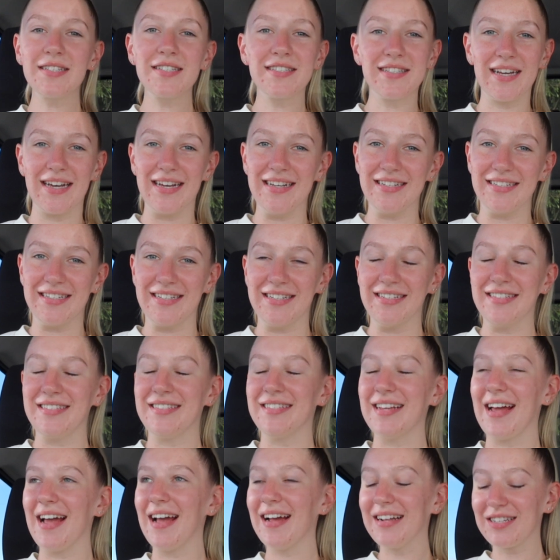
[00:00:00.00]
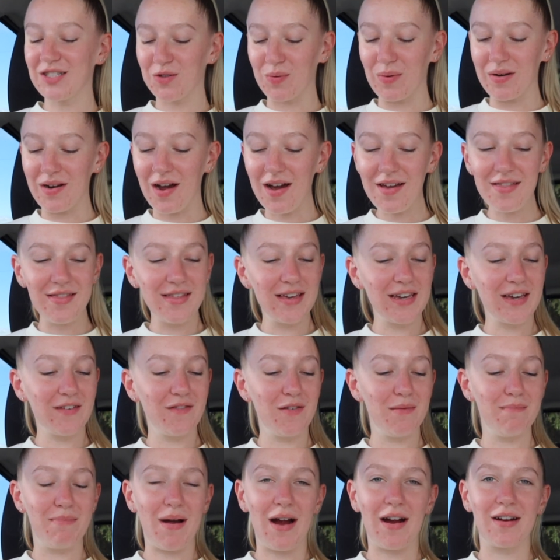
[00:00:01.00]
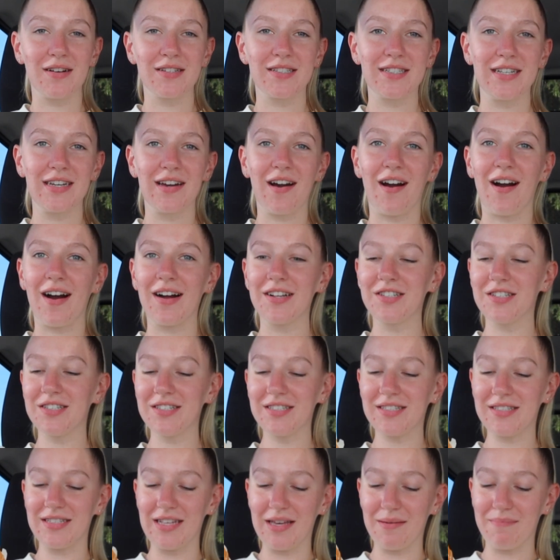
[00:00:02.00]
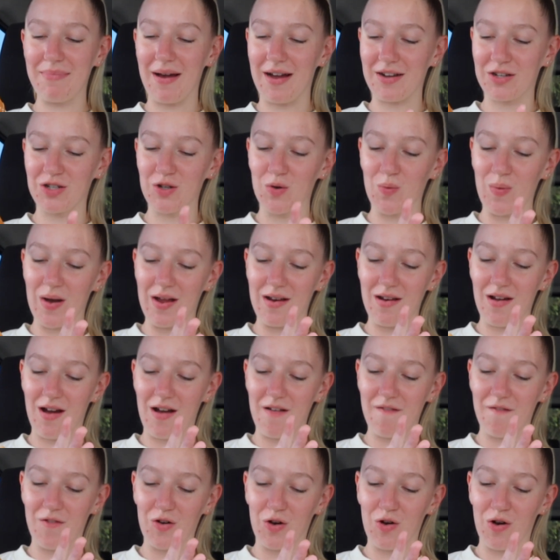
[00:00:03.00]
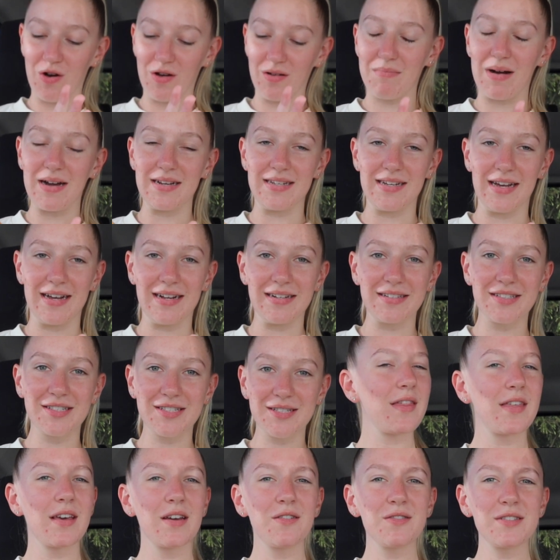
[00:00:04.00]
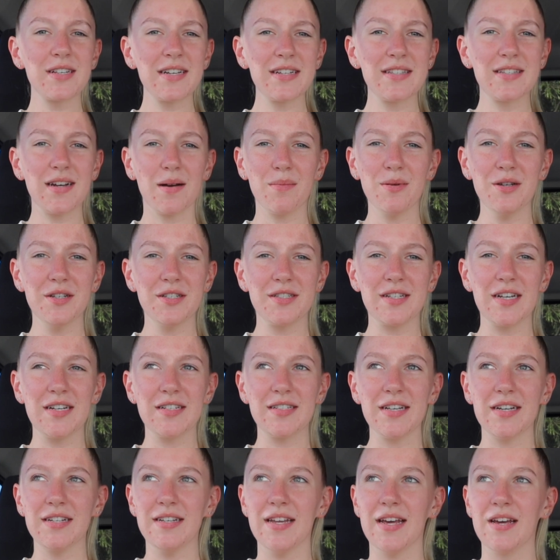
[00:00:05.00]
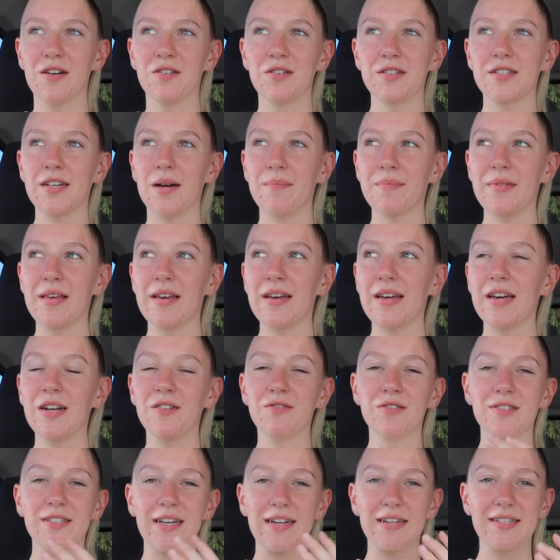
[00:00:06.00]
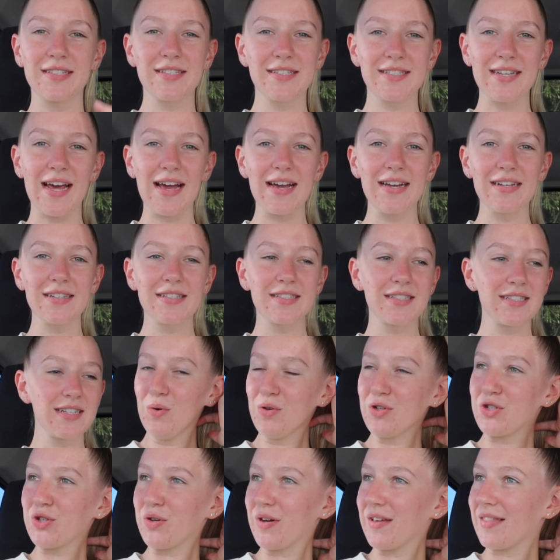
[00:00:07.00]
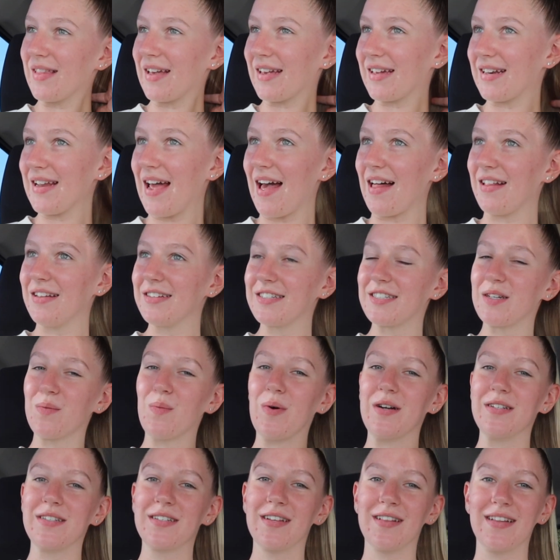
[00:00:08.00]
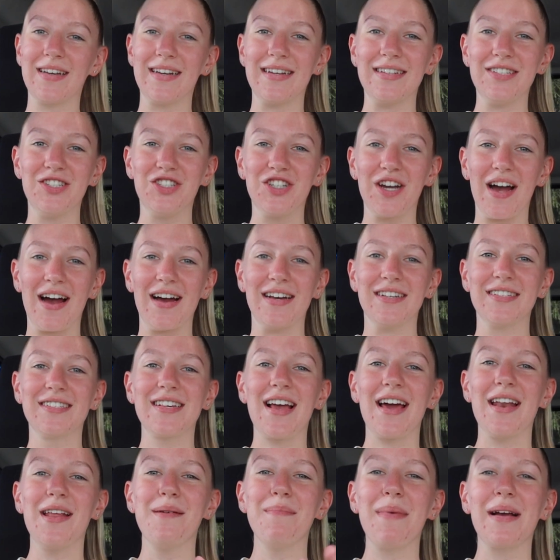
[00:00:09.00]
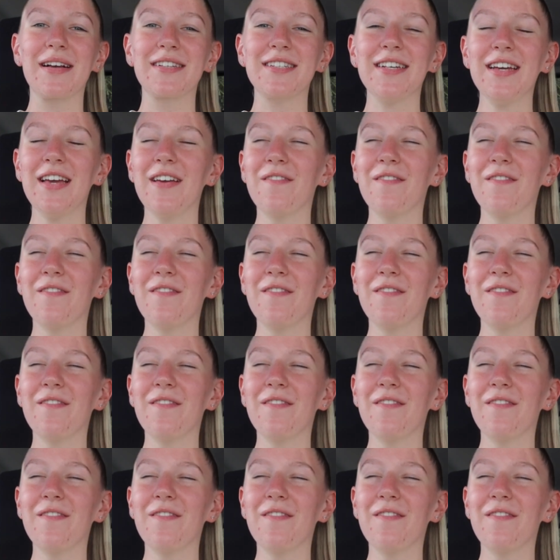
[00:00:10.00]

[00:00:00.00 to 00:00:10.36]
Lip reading: is easy. Dance, when I think of embarrassing, I just think back to when I forgot my dance. I think it was like WCCD or something, and it was like states. We were doing like an Alice in Wonderland jazz. And it makes it